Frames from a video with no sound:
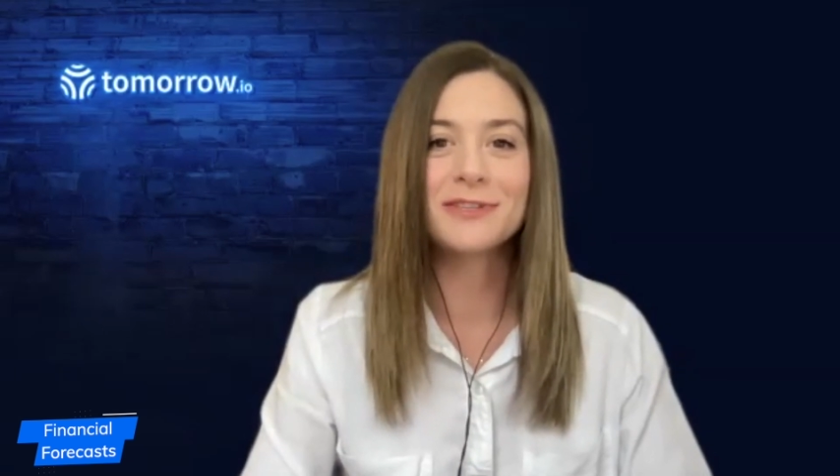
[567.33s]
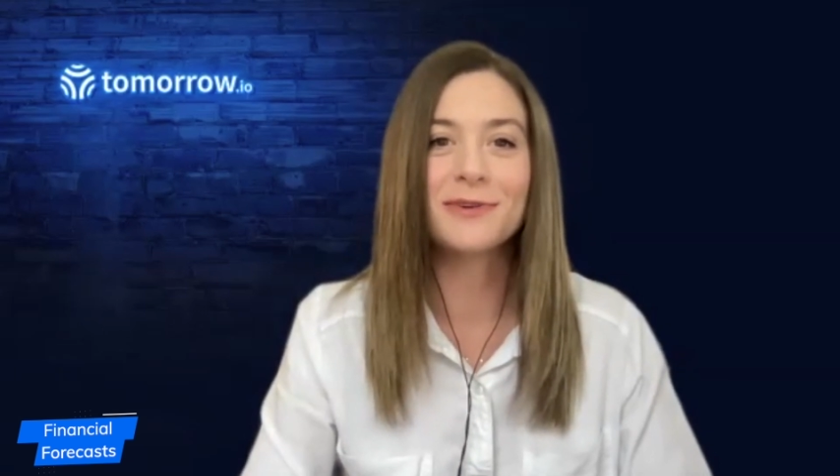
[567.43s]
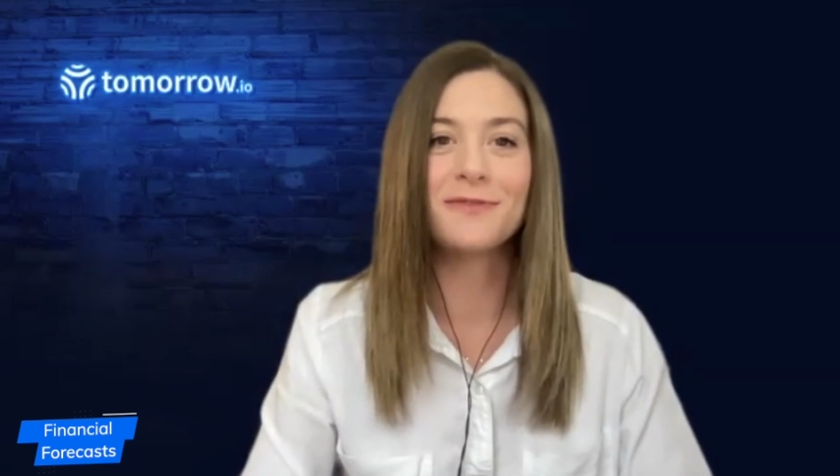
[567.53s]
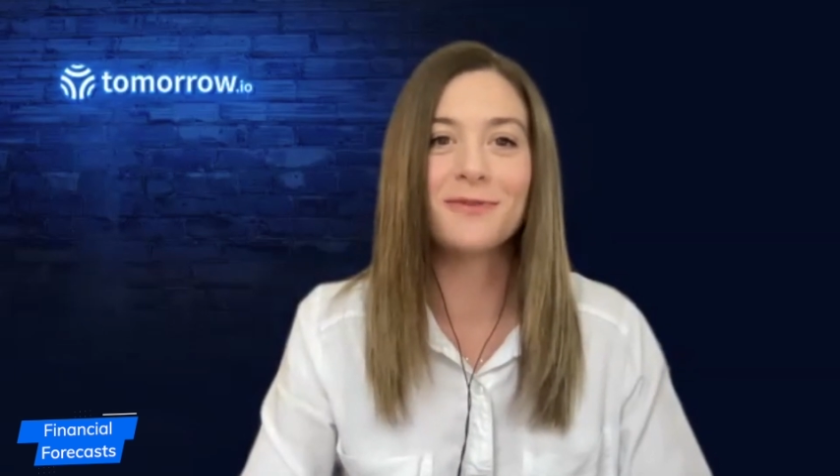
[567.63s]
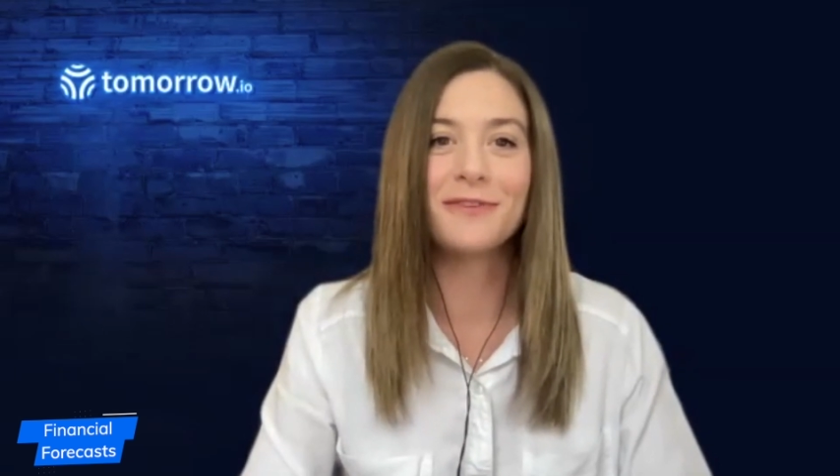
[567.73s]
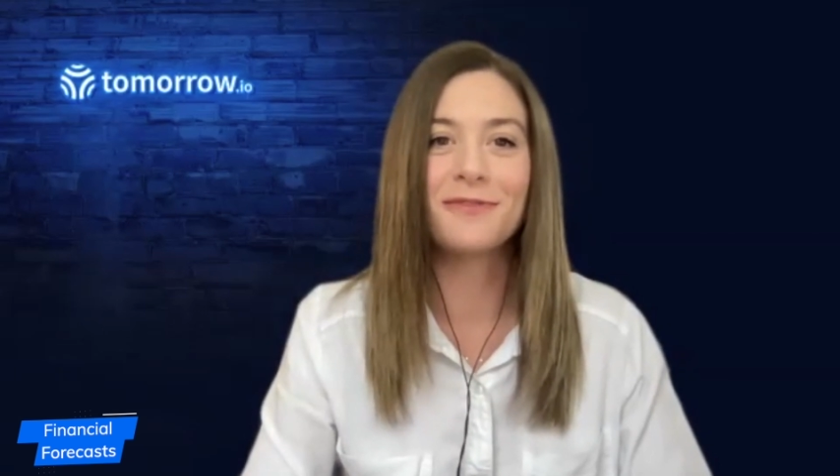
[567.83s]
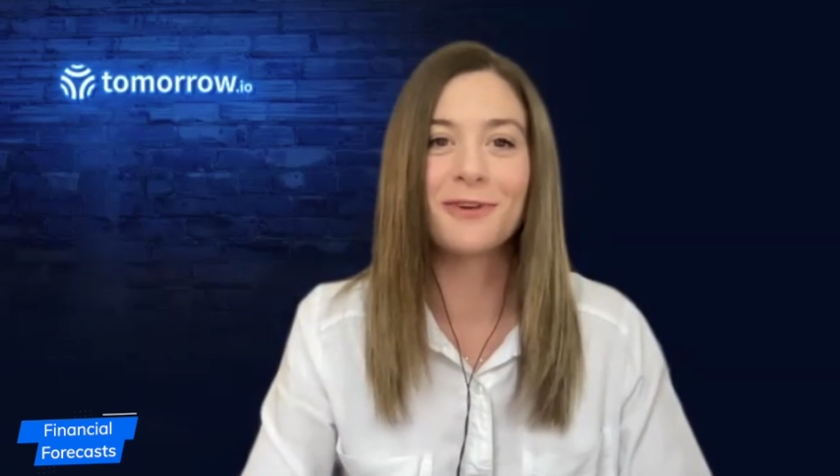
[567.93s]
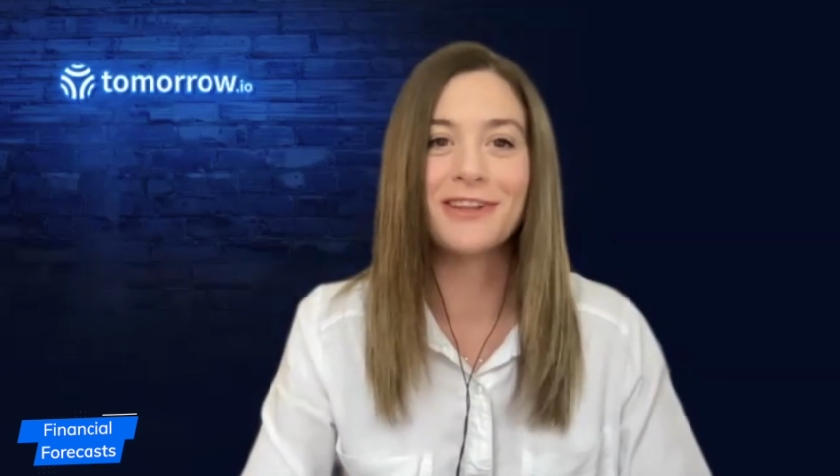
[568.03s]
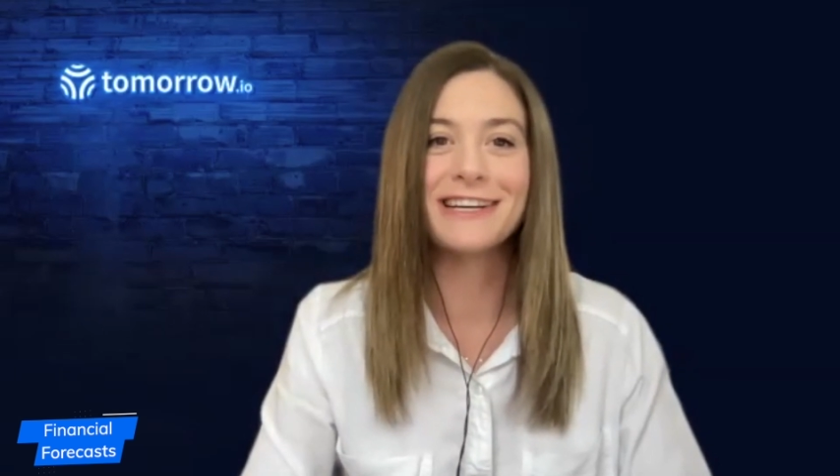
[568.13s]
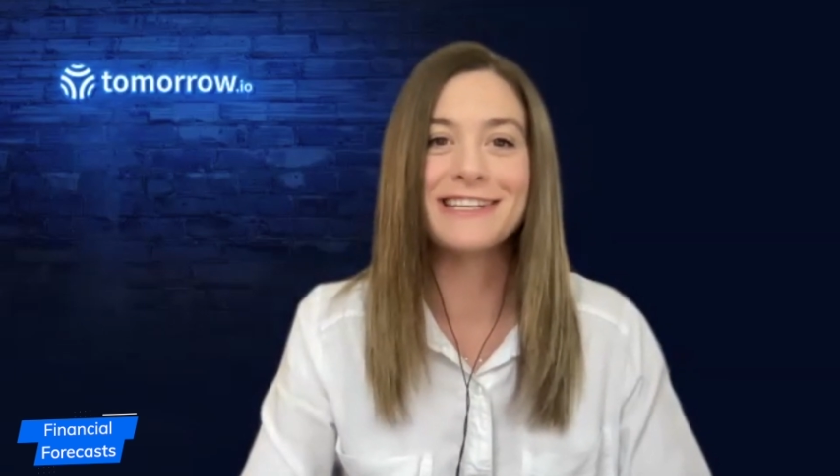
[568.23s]
We've
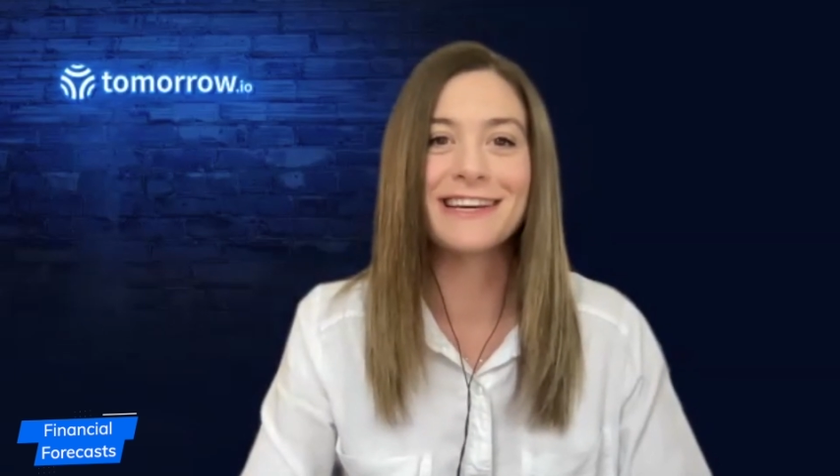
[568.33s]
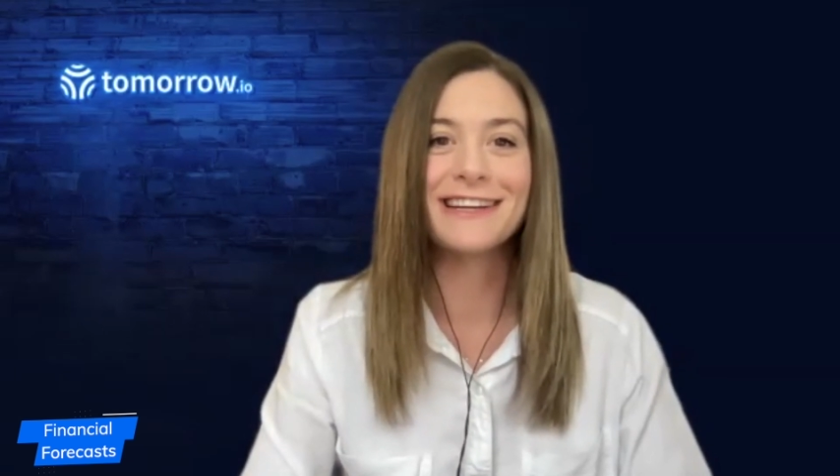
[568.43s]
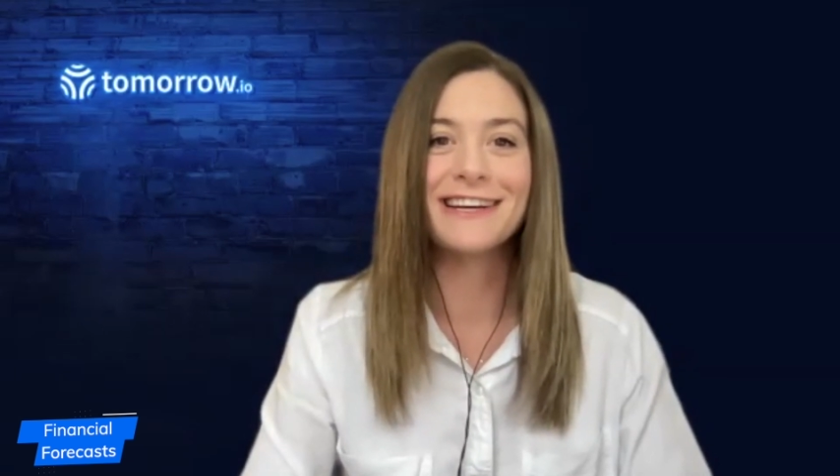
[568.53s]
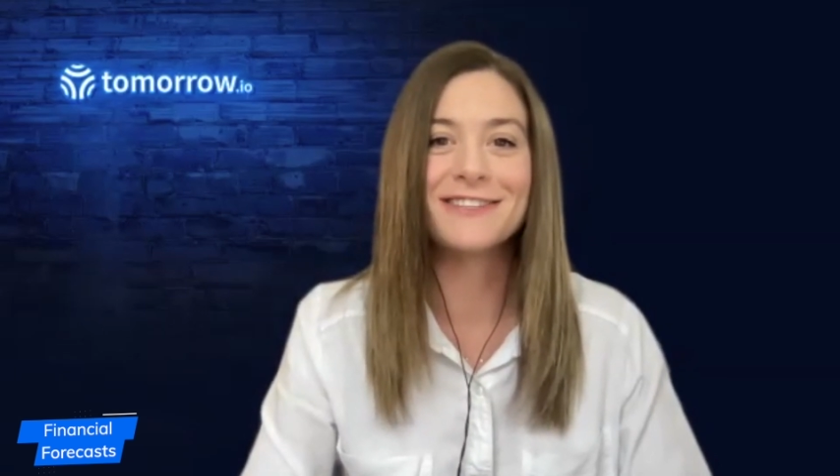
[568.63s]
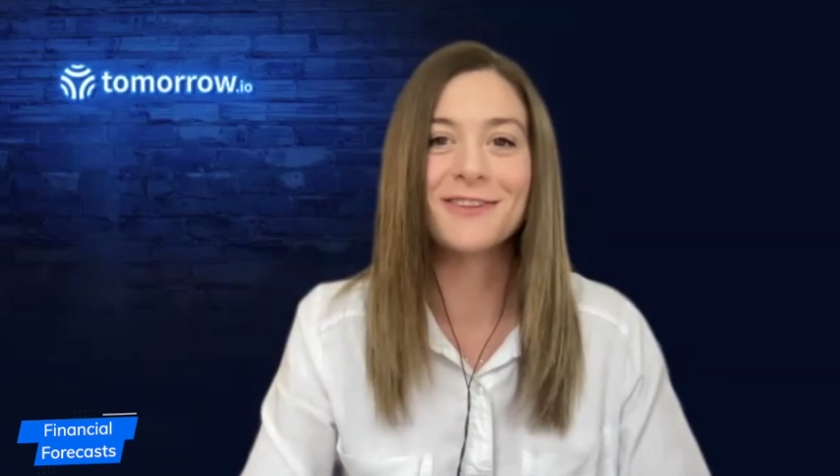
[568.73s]
realized that,